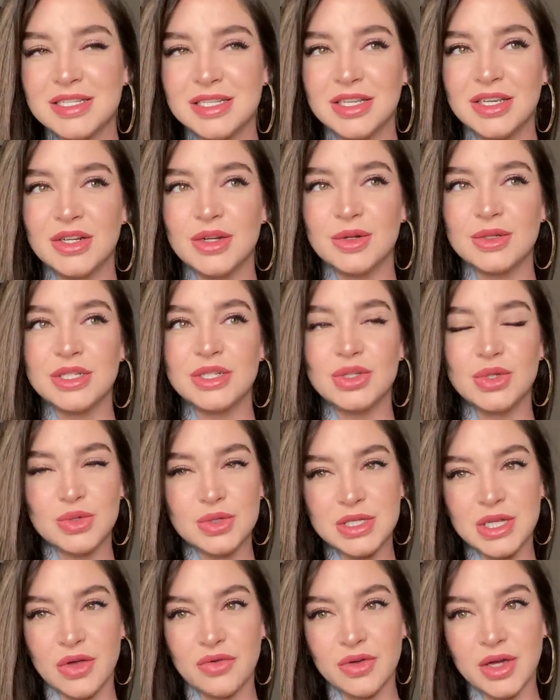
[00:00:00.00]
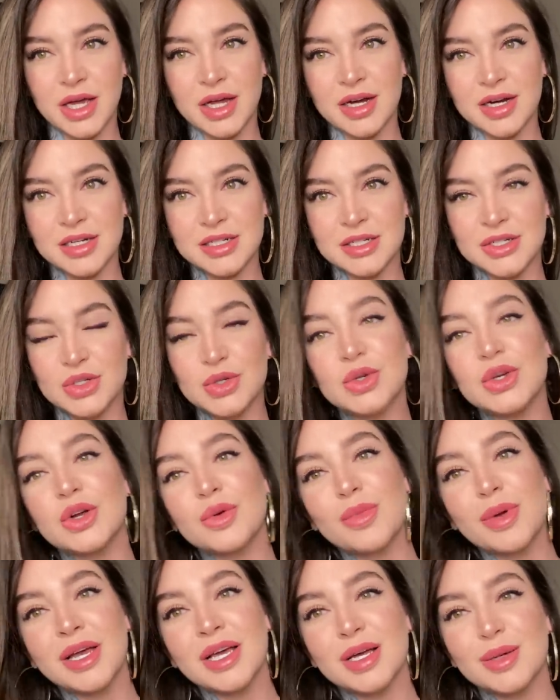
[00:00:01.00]
you know, to do self-care, to do your
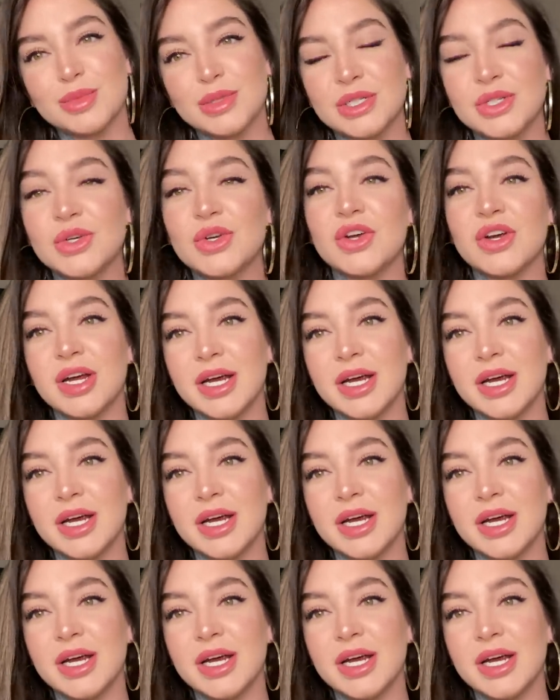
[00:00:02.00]
makeup, to do your